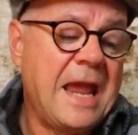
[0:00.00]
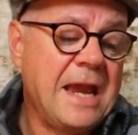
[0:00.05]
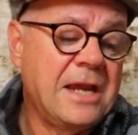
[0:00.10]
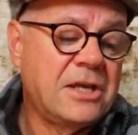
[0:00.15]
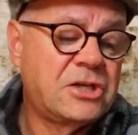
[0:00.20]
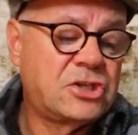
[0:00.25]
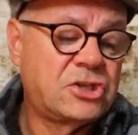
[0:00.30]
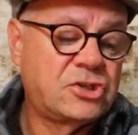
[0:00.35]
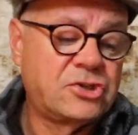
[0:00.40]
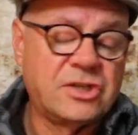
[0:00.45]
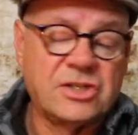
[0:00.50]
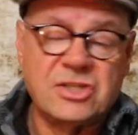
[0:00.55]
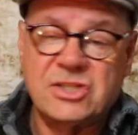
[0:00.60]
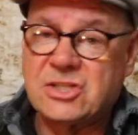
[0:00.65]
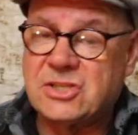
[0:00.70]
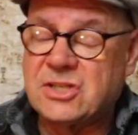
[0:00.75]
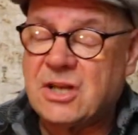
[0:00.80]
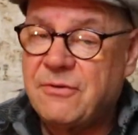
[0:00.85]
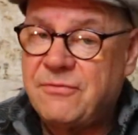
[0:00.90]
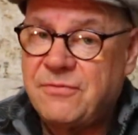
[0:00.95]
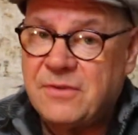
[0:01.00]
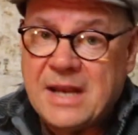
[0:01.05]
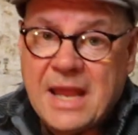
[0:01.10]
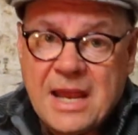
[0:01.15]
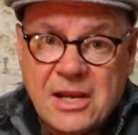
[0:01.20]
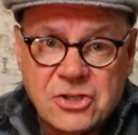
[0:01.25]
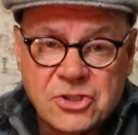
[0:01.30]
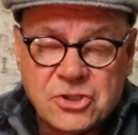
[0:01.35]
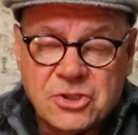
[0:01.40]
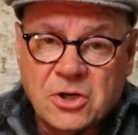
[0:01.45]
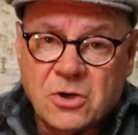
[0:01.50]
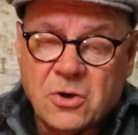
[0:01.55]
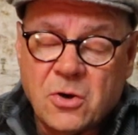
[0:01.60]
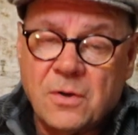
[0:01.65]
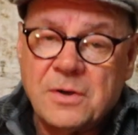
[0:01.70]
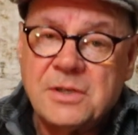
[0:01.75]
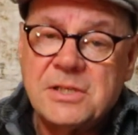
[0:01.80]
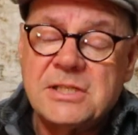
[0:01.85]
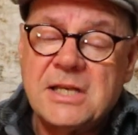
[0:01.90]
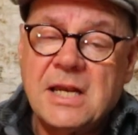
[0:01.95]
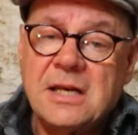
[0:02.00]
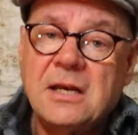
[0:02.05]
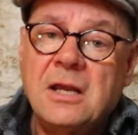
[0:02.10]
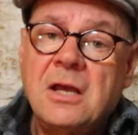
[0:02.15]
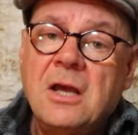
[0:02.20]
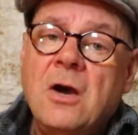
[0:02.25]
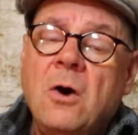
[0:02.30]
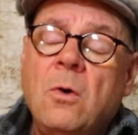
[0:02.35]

extra stuff and extra content,